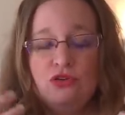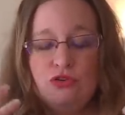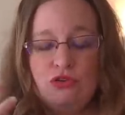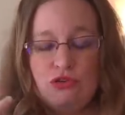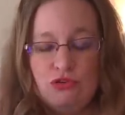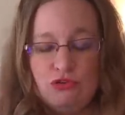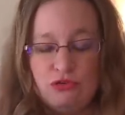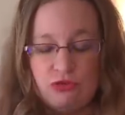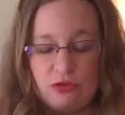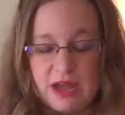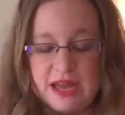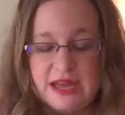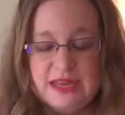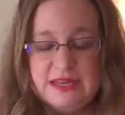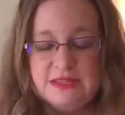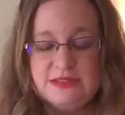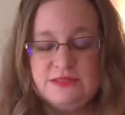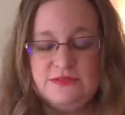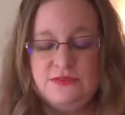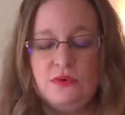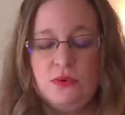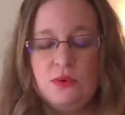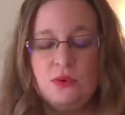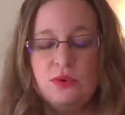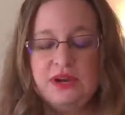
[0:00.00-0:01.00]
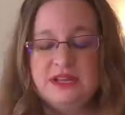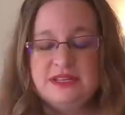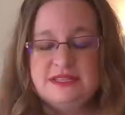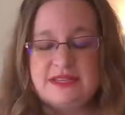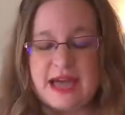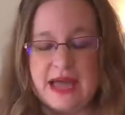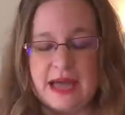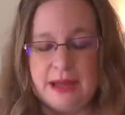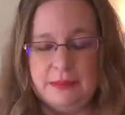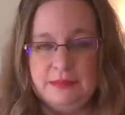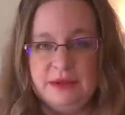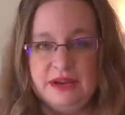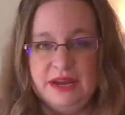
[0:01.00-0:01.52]
grace for what is
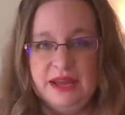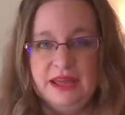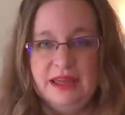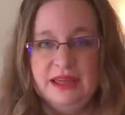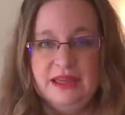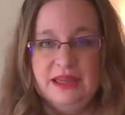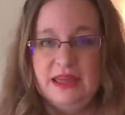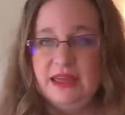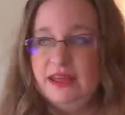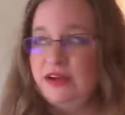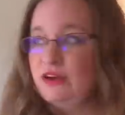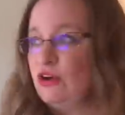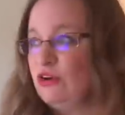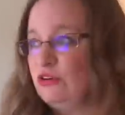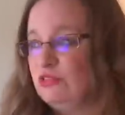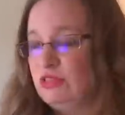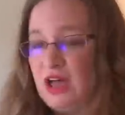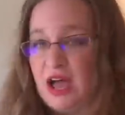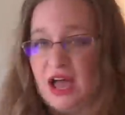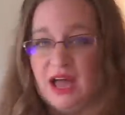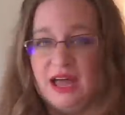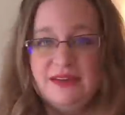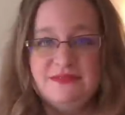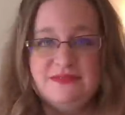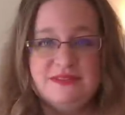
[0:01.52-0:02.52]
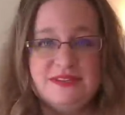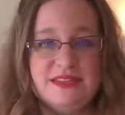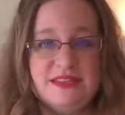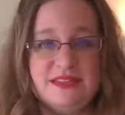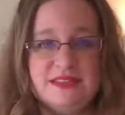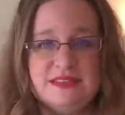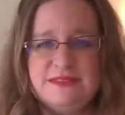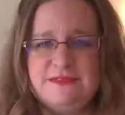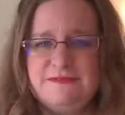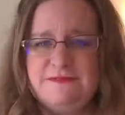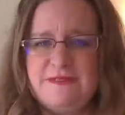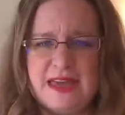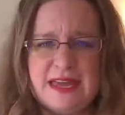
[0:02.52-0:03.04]
happening in our lives, in
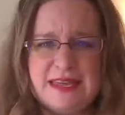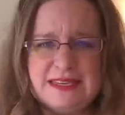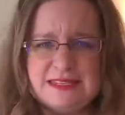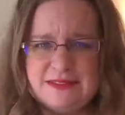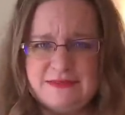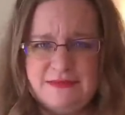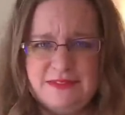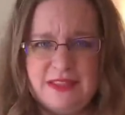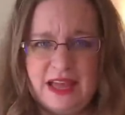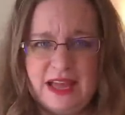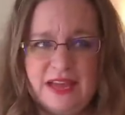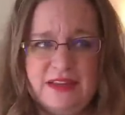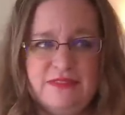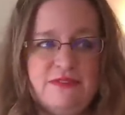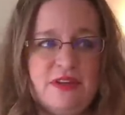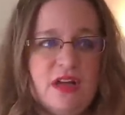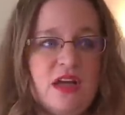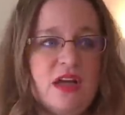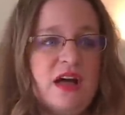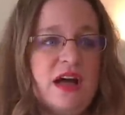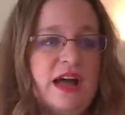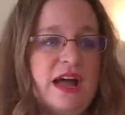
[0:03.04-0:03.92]
this phase of life.